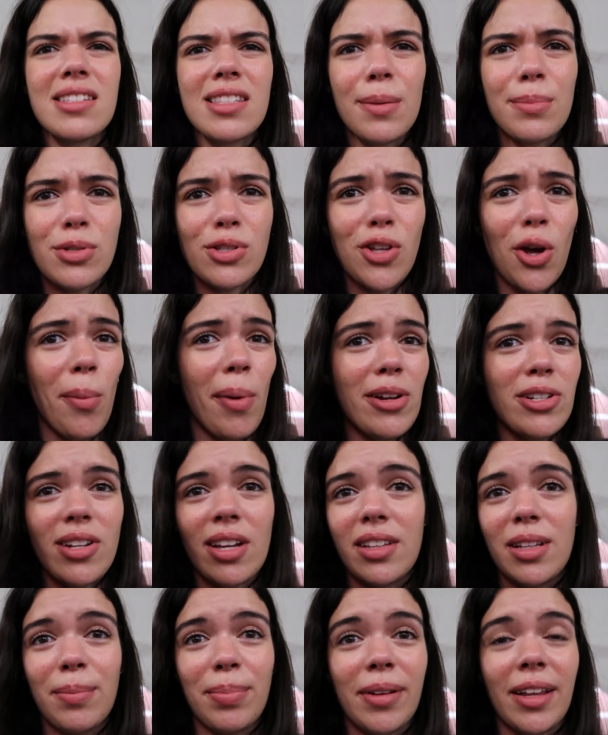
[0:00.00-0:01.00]
slept so much
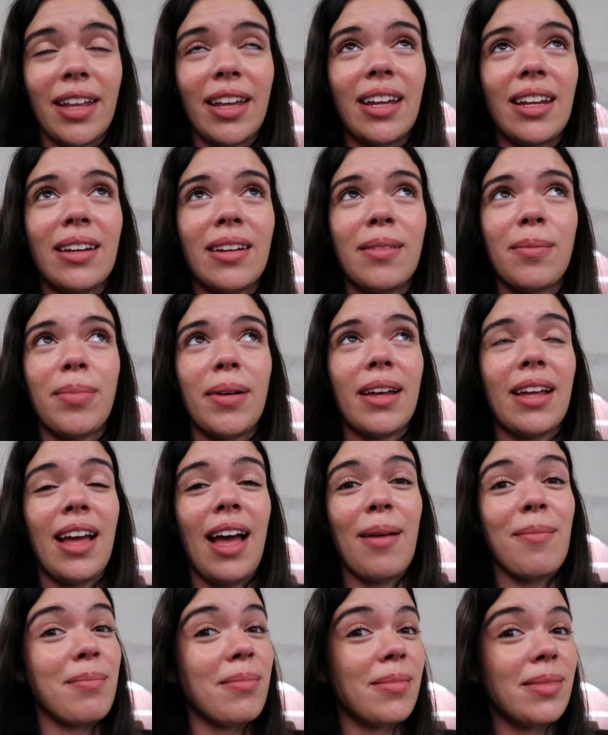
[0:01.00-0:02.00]
on the plane, but
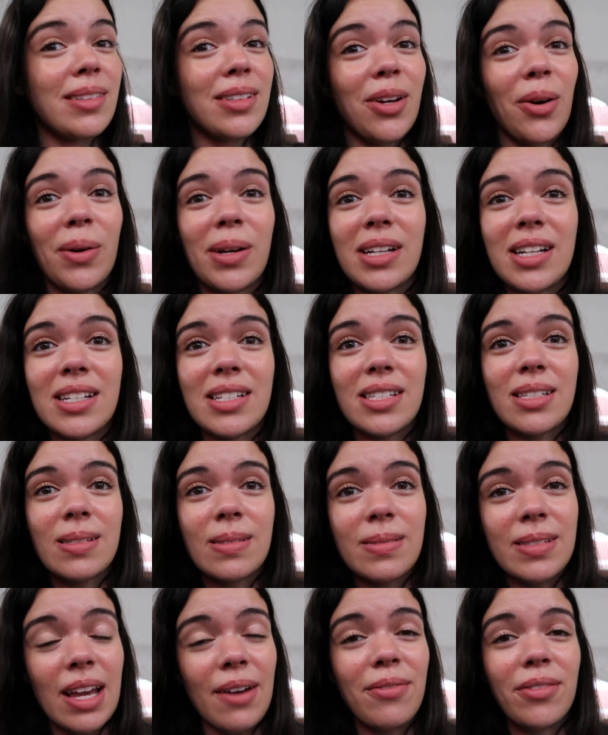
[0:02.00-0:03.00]
I'm going to
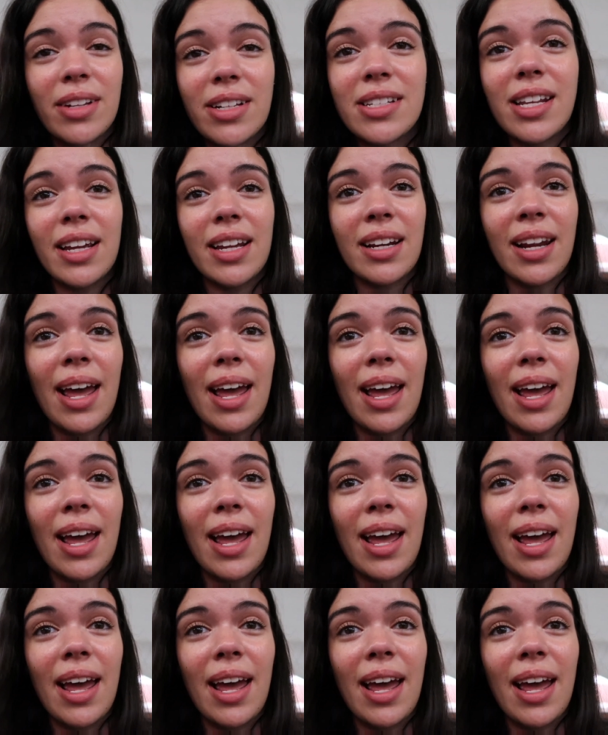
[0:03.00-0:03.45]
definitely take a